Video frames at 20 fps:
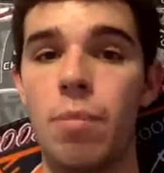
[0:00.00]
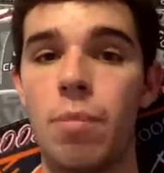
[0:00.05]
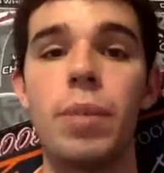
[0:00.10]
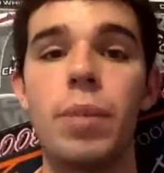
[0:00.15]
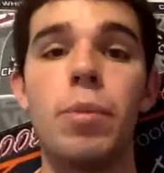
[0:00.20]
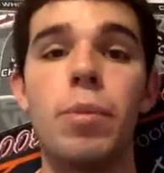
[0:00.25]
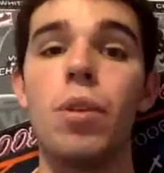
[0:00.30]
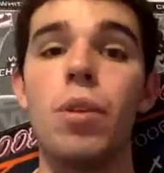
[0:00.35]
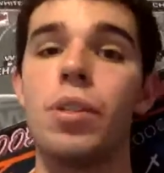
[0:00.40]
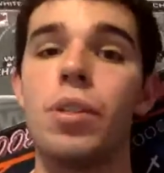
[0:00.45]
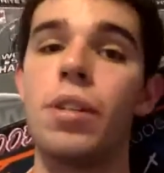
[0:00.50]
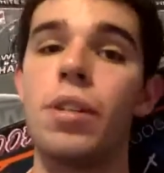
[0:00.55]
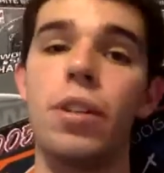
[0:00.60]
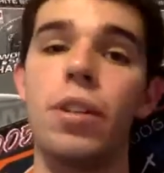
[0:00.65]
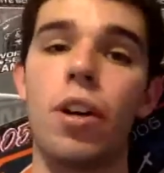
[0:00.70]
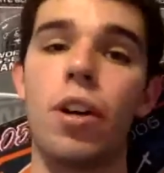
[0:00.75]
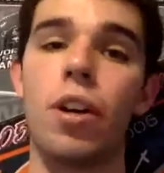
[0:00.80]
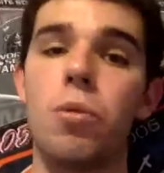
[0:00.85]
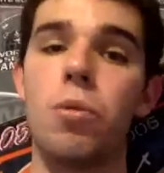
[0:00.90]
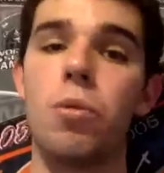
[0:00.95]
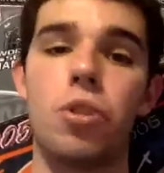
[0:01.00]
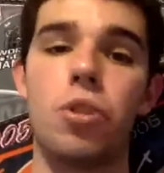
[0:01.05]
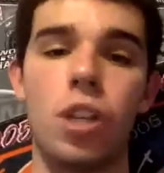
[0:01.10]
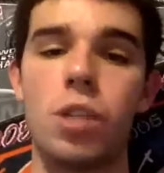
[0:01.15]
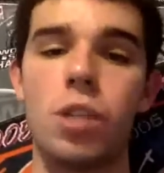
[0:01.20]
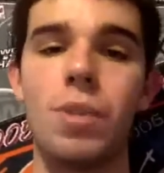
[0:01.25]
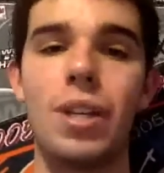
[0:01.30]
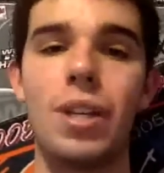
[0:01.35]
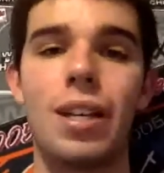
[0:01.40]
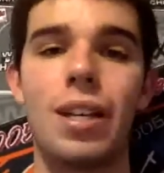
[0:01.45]
Thibodeau is still the coach,
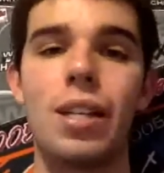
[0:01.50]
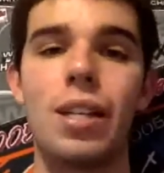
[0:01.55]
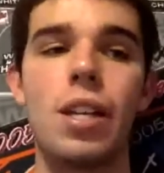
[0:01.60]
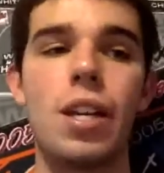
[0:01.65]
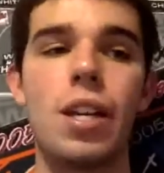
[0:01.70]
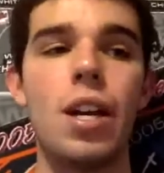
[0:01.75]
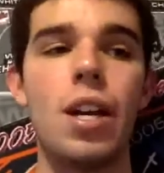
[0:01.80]
just because